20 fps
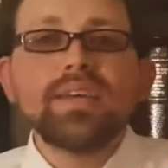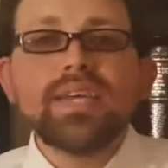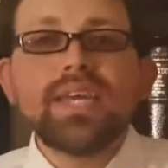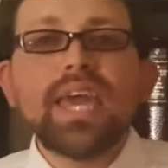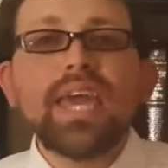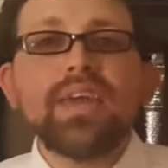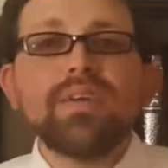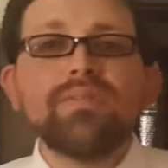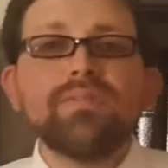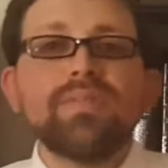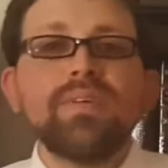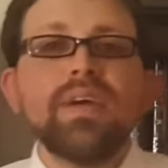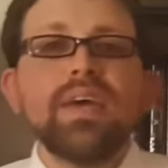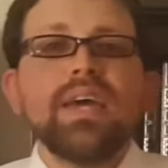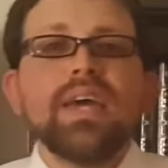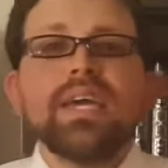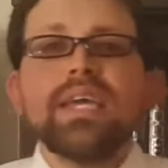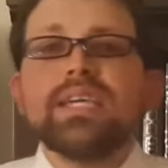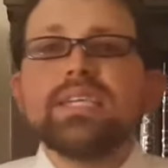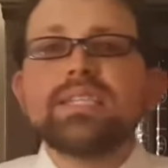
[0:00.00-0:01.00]
gave.
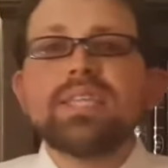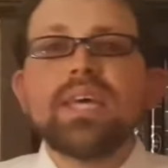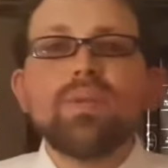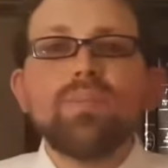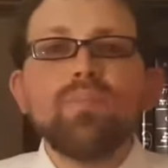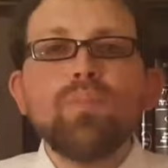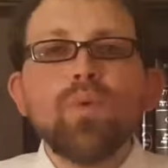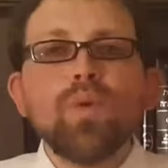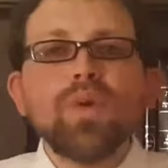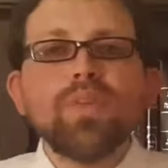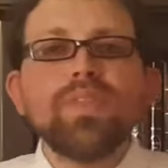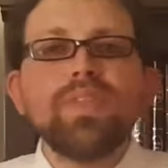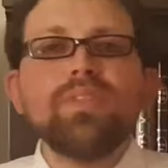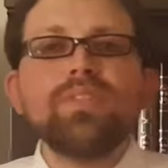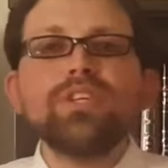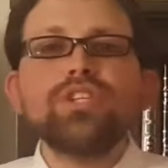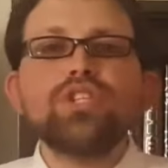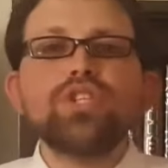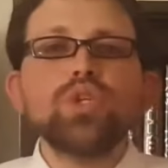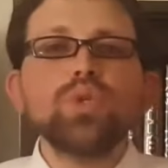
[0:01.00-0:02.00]
He said, more
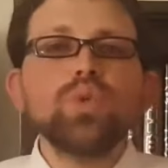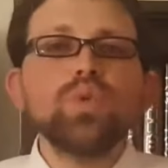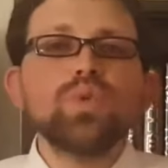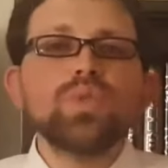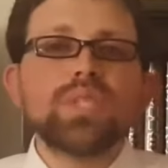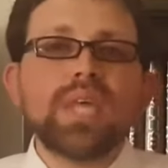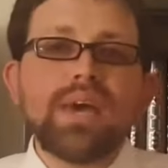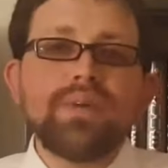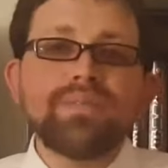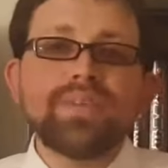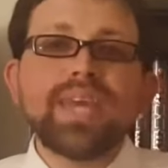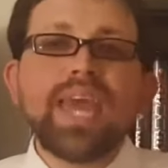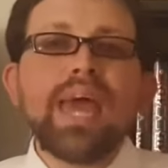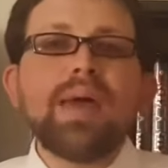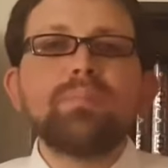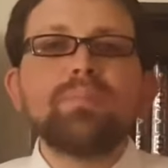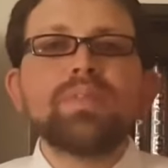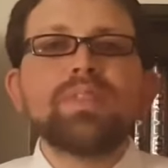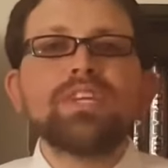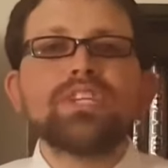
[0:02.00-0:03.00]
than the Jews have
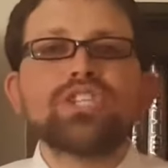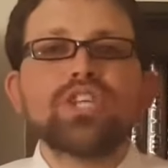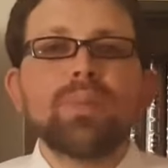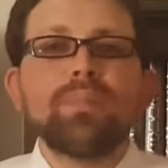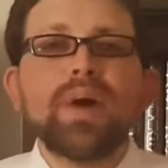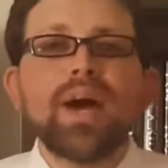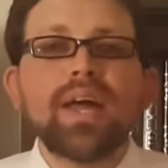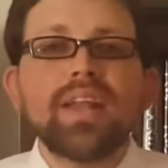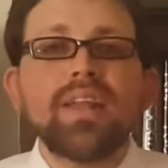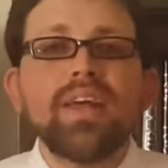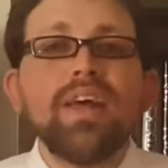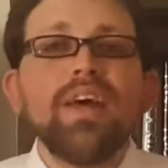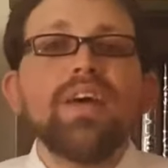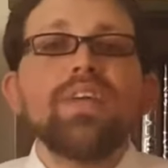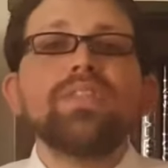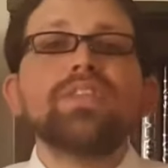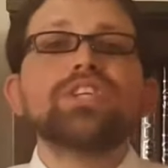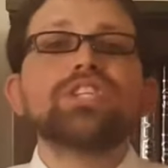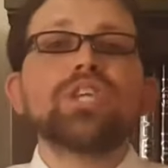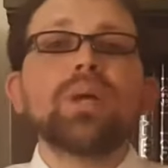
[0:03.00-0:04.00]
kept the Shabbat
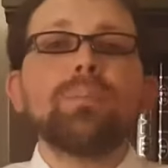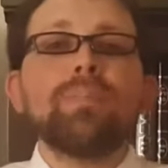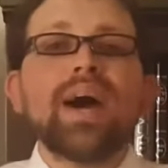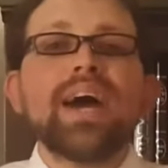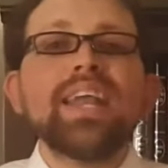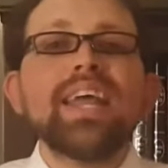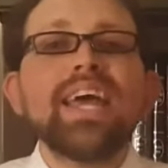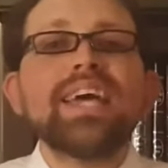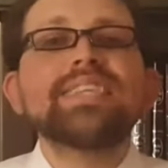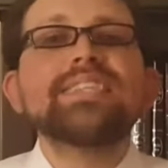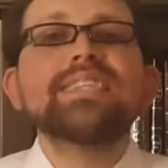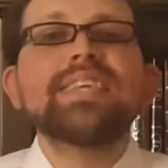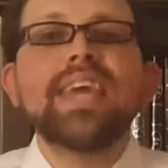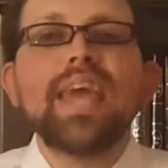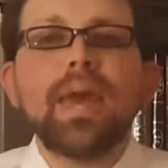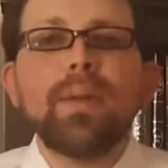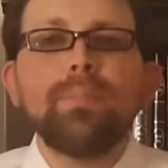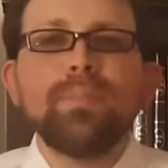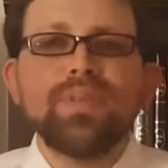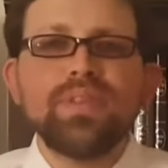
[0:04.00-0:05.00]
has
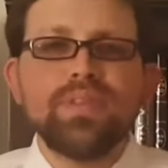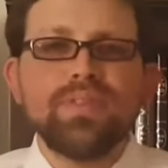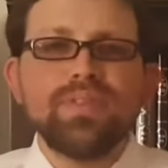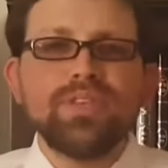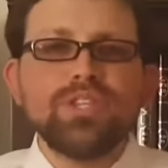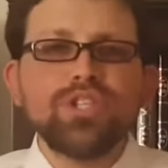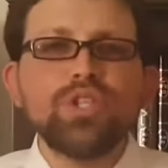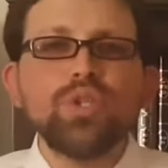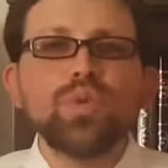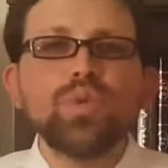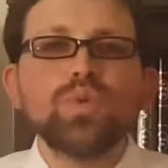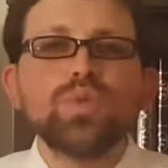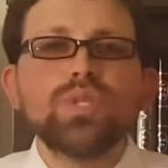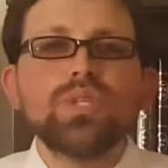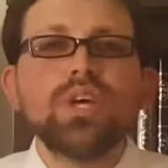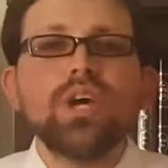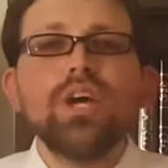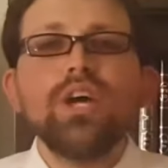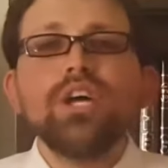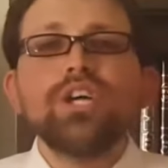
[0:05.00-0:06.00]
kept the
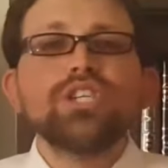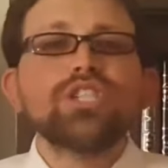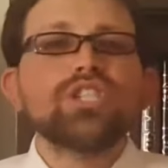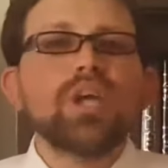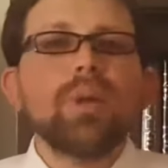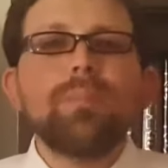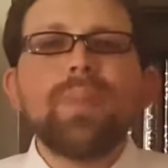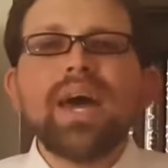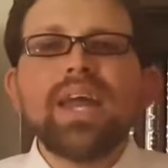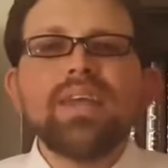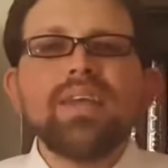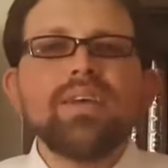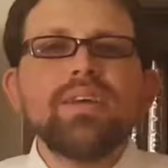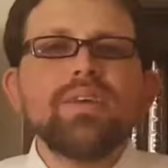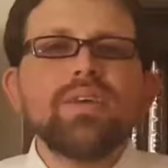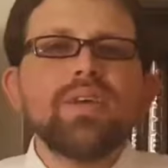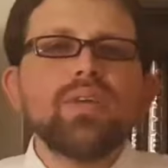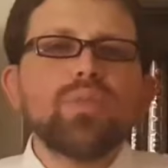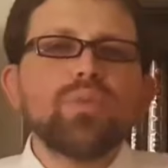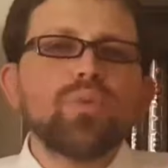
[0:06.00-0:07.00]
Jews. Shabbat,
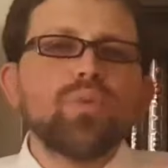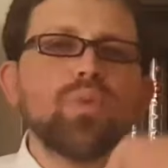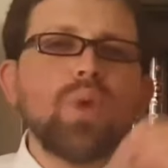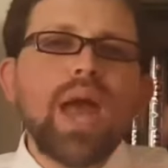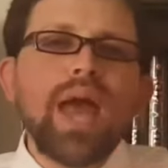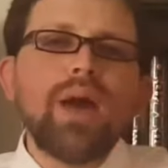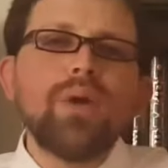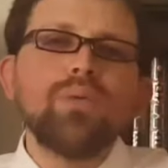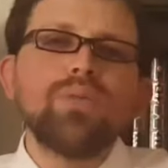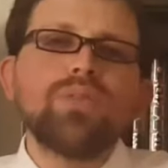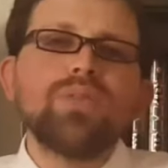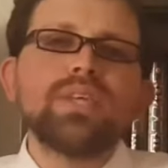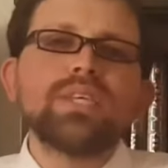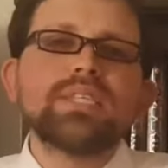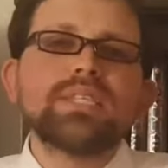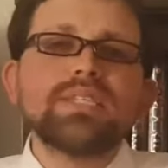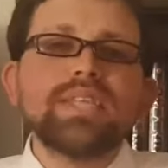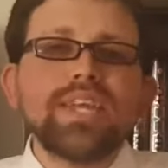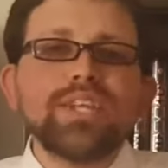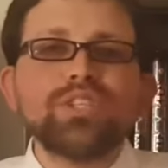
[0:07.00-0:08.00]
throughout the
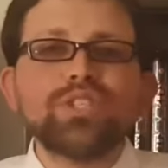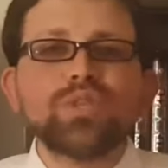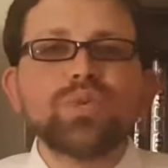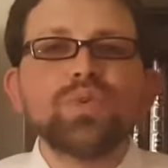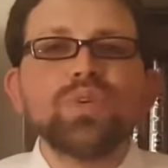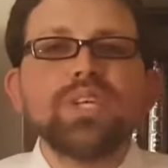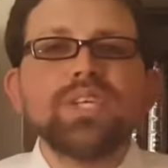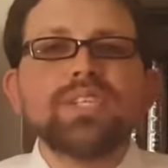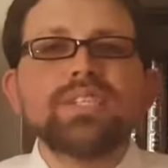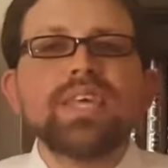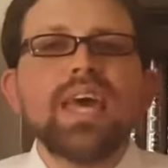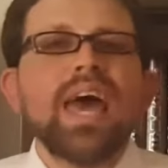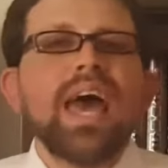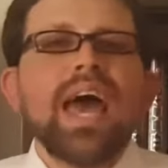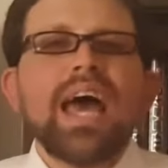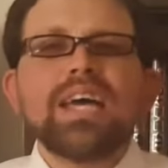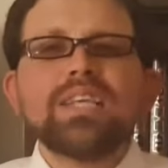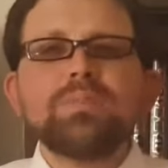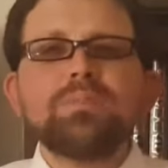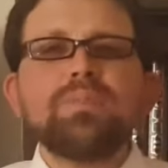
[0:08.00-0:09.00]
centuries,
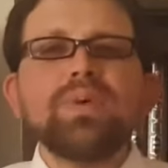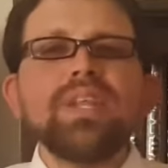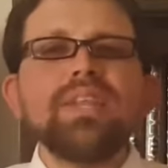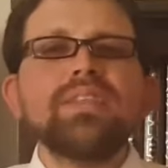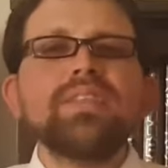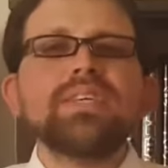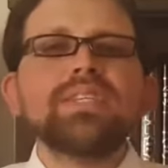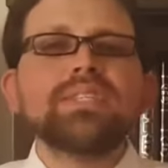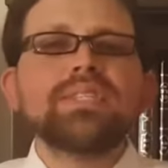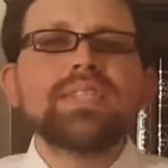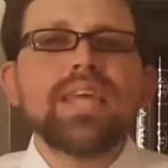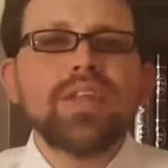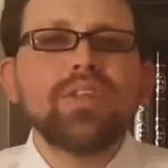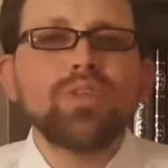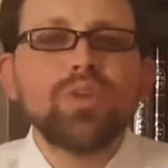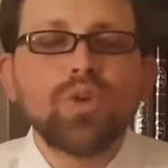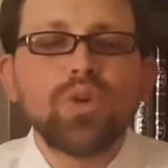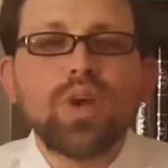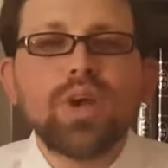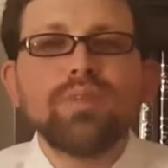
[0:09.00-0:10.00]
has been the
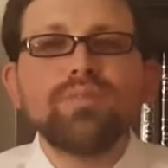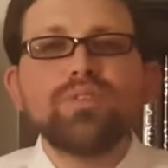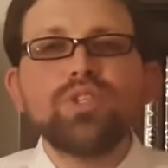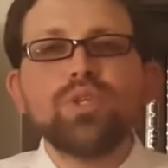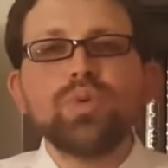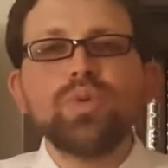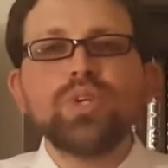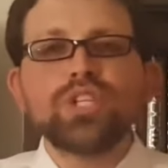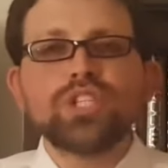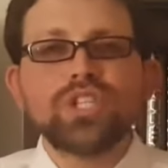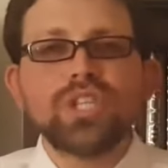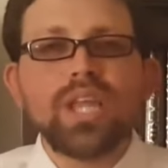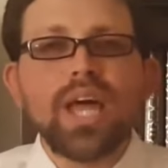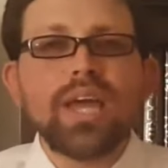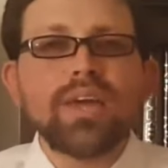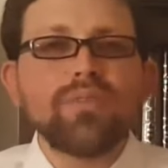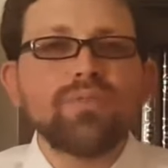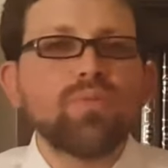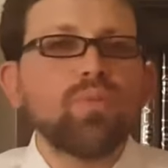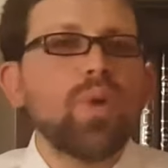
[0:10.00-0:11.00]
center of Jewish
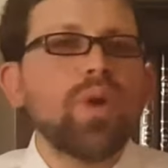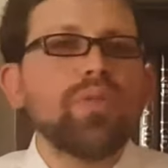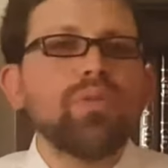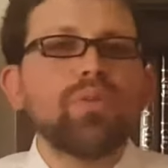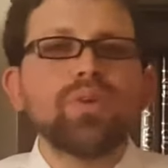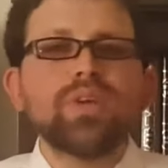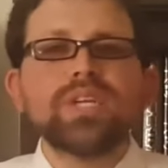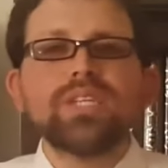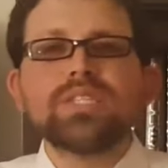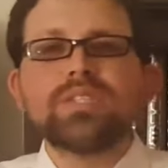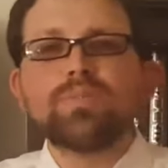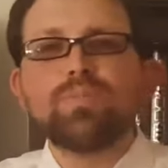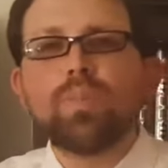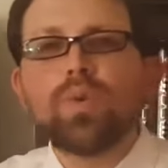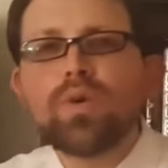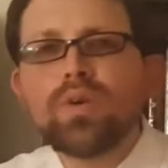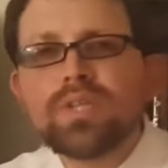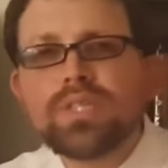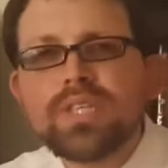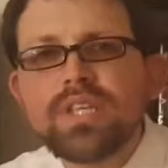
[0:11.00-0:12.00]
life, whether it's
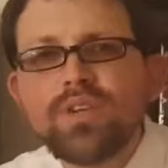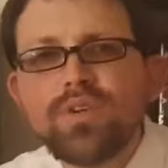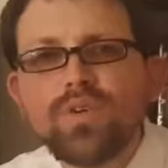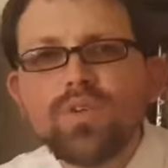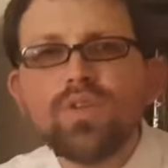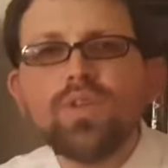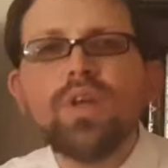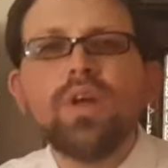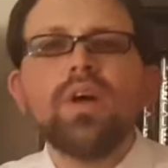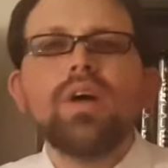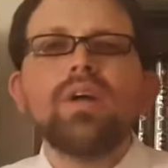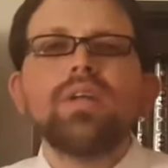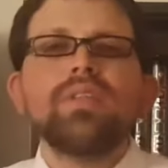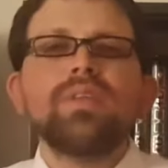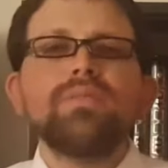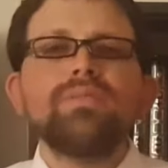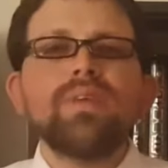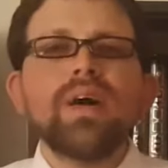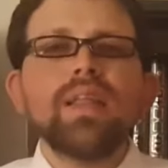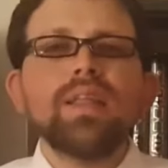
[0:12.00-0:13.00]
personal
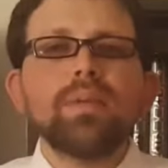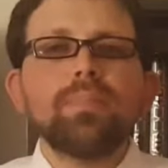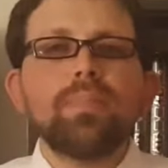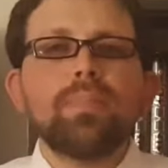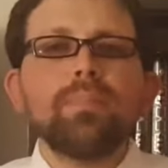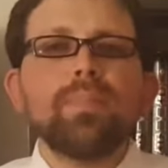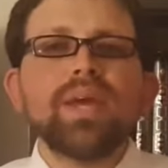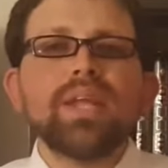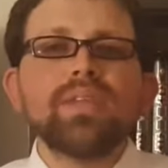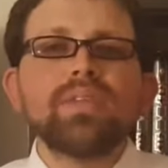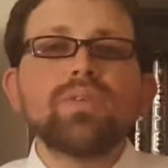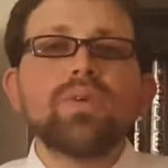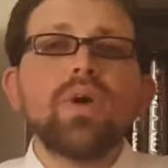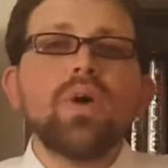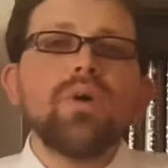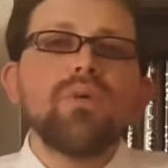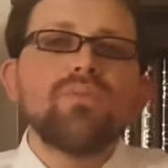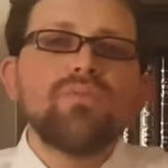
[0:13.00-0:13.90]
development,